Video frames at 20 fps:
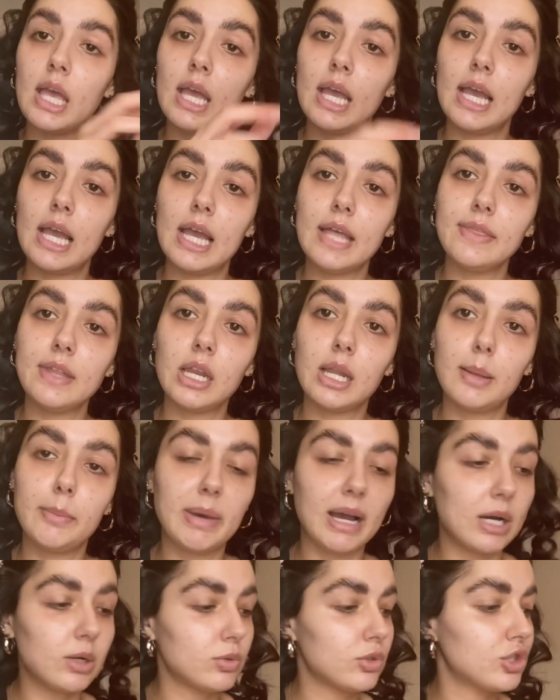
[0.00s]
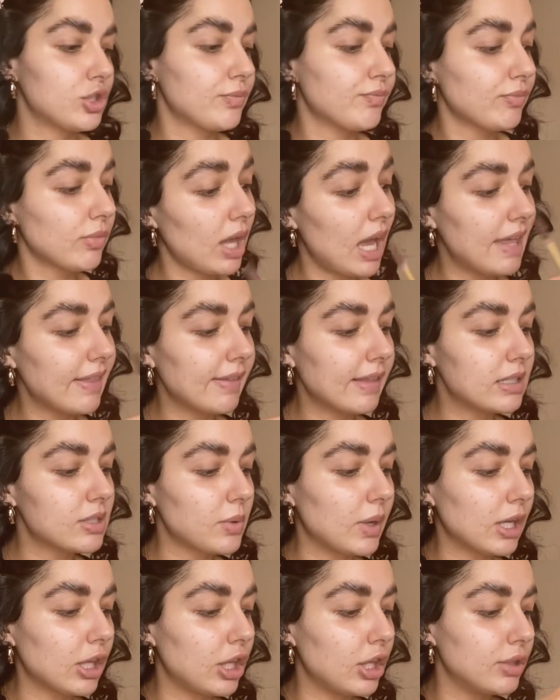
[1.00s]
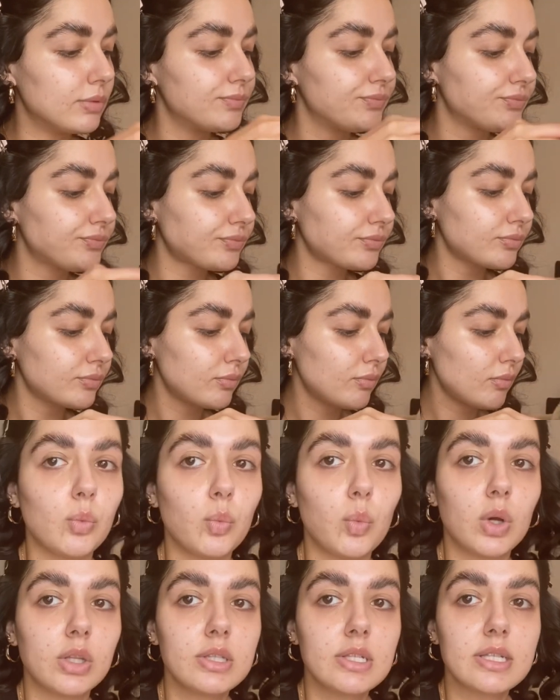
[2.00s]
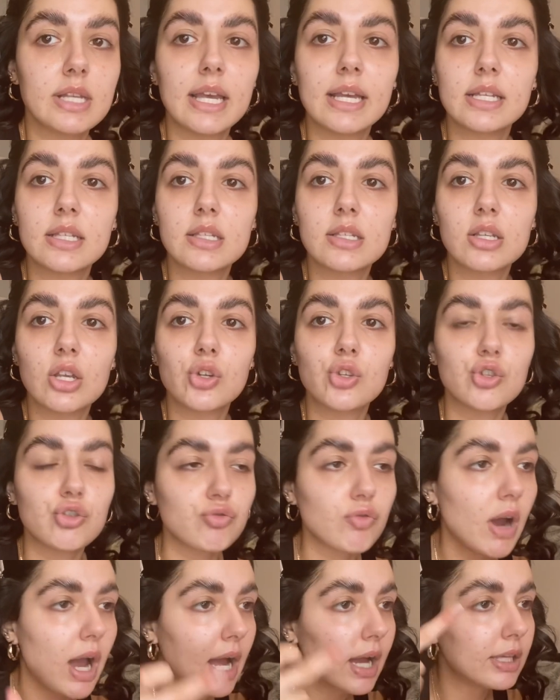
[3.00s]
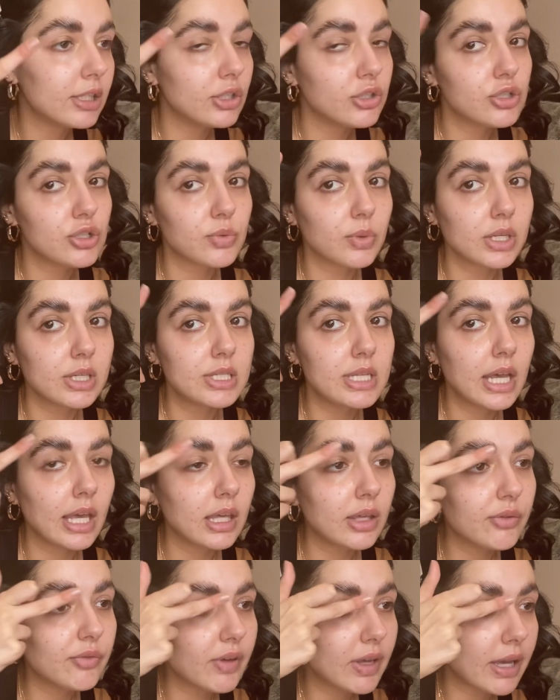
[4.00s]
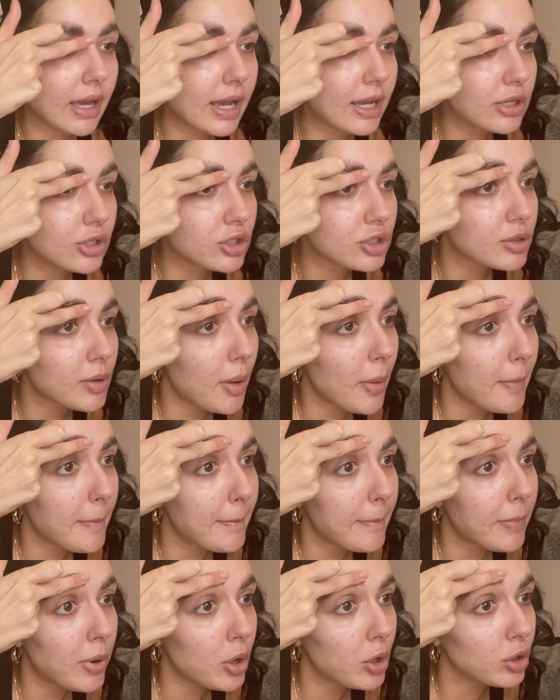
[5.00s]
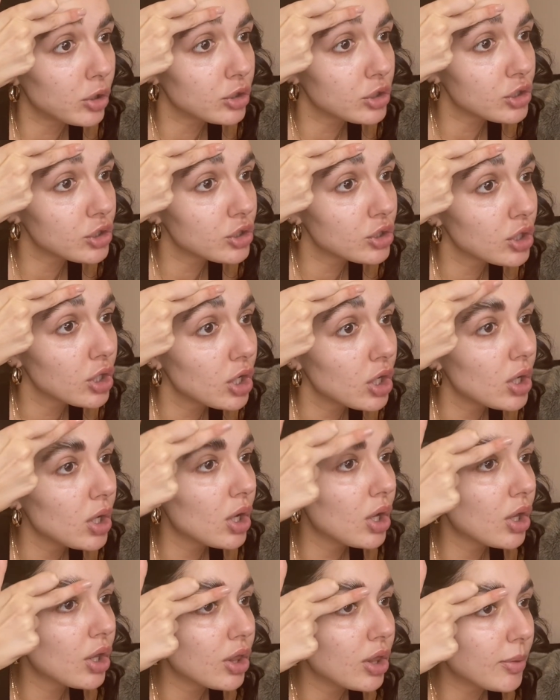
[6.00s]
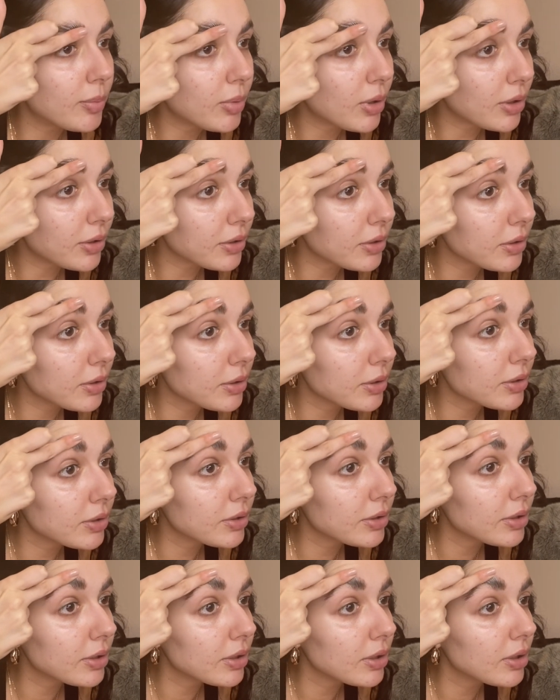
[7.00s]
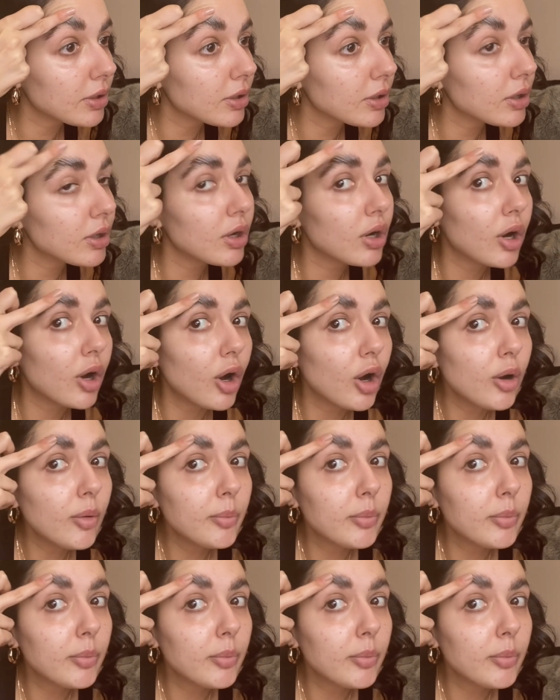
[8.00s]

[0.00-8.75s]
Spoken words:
in the little pouch. I think that's quite cute. Once it's dry, you just want to take your finger and just push the product up